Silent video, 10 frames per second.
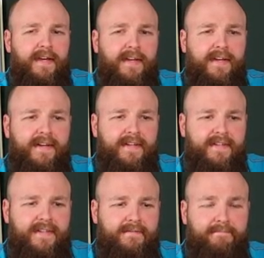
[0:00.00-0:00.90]
Uh,
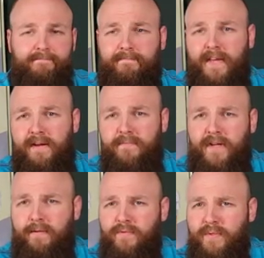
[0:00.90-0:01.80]
yeah,
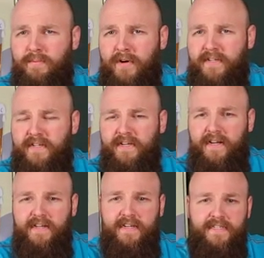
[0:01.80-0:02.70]
comes with bartending,
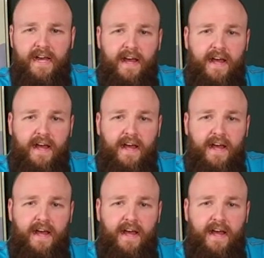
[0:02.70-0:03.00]
I guess.